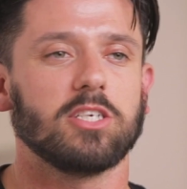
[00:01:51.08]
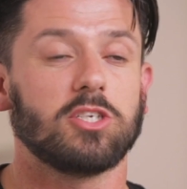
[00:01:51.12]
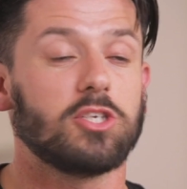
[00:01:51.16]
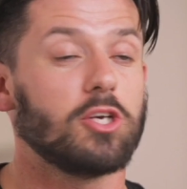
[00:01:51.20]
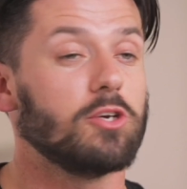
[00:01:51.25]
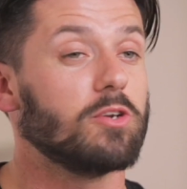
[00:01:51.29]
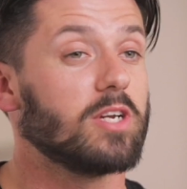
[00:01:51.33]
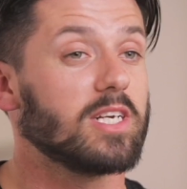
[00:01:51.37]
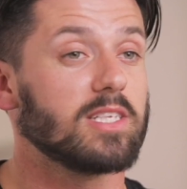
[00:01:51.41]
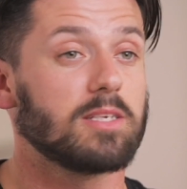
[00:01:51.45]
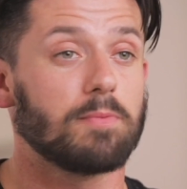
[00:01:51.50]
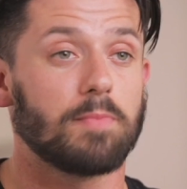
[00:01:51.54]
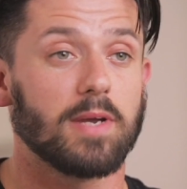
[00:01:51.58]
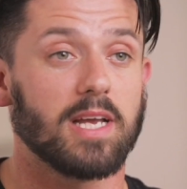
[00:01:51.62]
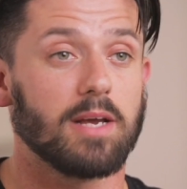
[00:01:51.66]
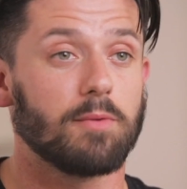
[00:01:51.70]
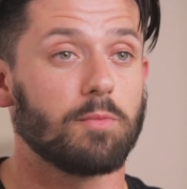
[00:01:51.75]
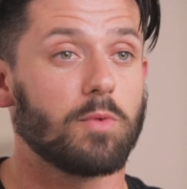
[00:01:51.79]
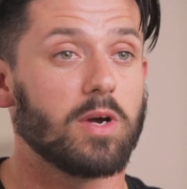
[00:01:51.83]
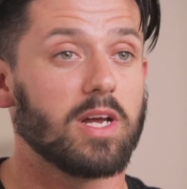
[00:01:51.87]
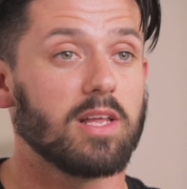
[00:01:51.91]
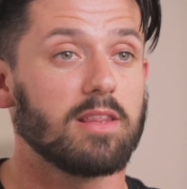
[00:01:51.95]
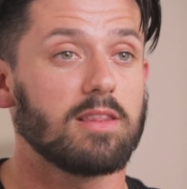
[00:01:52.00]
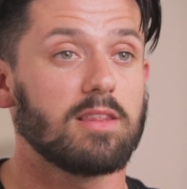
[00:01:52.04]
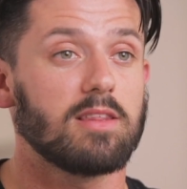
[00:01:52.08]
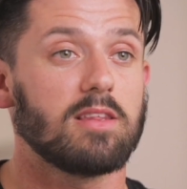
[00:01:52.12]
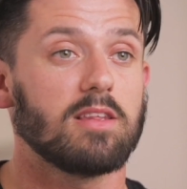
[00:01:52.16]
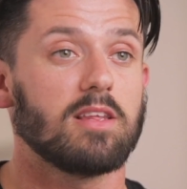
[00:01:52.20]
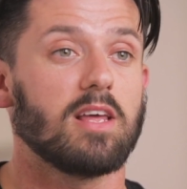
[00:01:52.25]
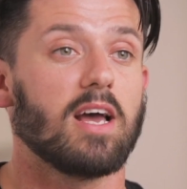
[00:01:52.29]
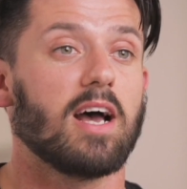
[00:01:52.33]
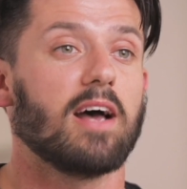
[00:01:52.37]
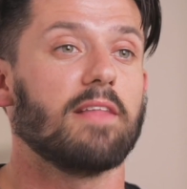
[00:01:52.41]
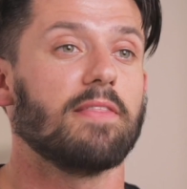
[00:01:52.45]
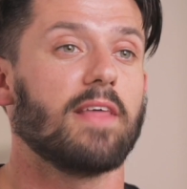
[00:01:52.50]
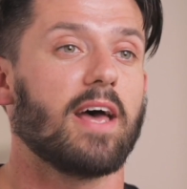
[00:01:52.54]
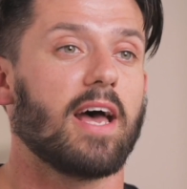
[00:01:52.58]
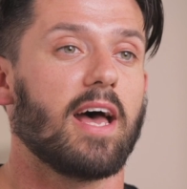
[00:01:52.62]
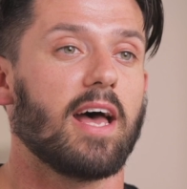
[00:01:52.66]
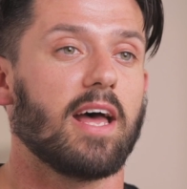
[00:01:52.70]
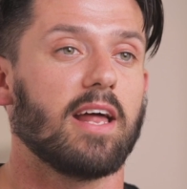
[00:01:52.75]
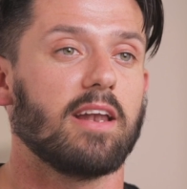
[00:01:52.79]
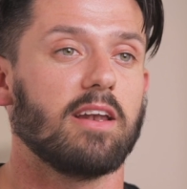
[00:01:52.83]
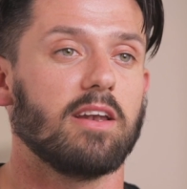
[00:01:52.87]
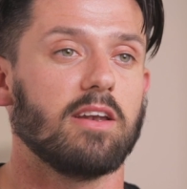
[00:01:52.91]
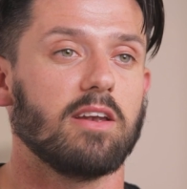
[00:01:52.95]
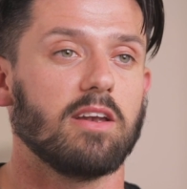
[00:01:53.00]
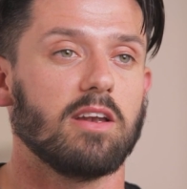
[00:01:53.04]
just tune it to begin with and
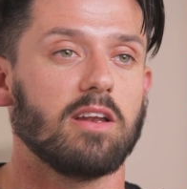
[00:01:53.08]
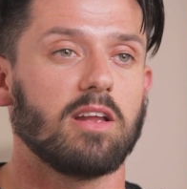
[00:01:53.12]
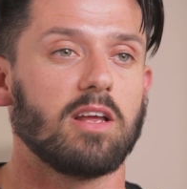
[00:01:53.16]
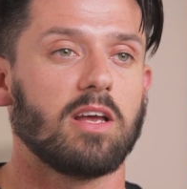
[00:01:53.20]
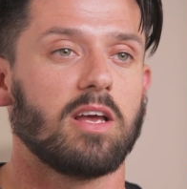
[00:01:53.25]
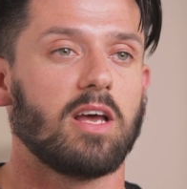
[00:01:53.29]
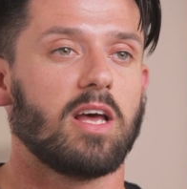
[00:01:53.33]
then